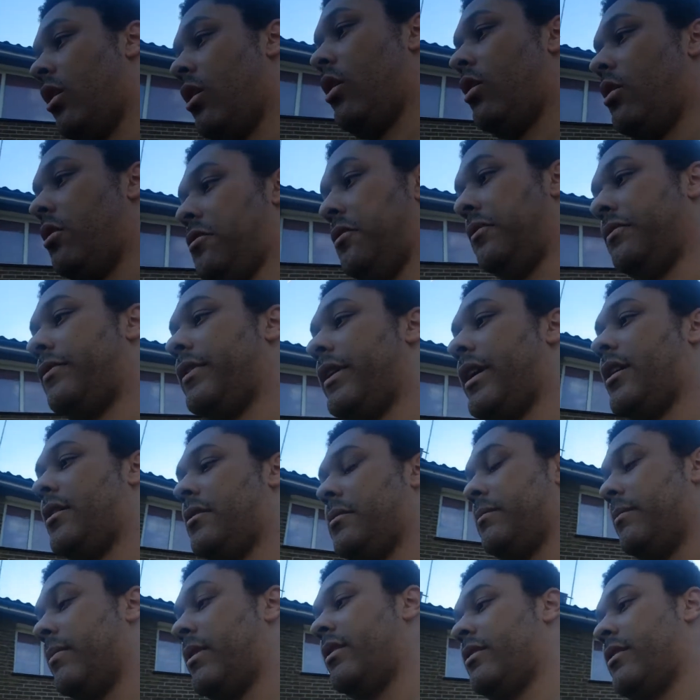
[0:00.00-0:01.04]
of
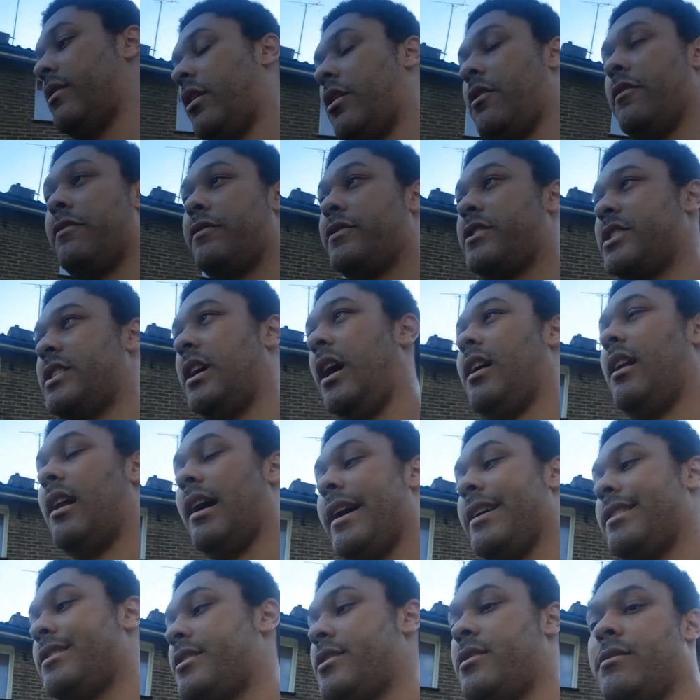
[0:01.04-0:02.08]

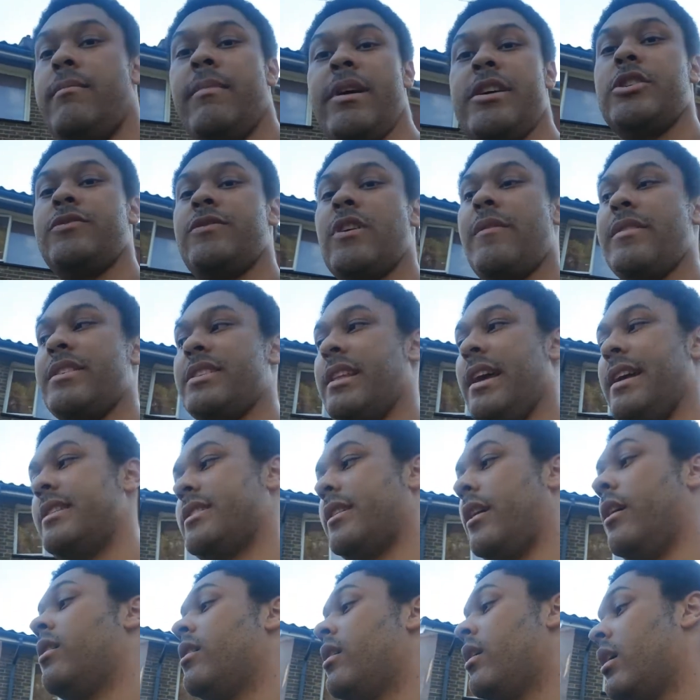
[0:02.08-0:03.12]
Starlight, Mighty 5 years
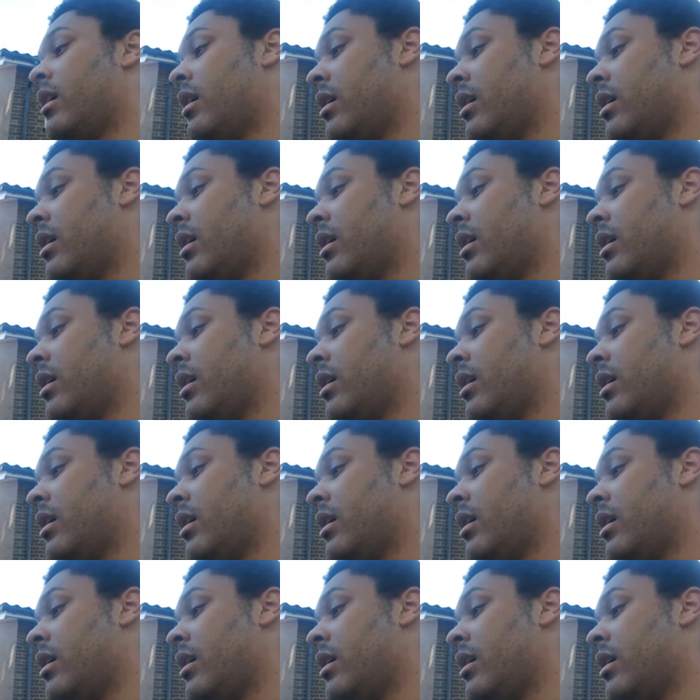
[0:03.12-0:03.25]
later,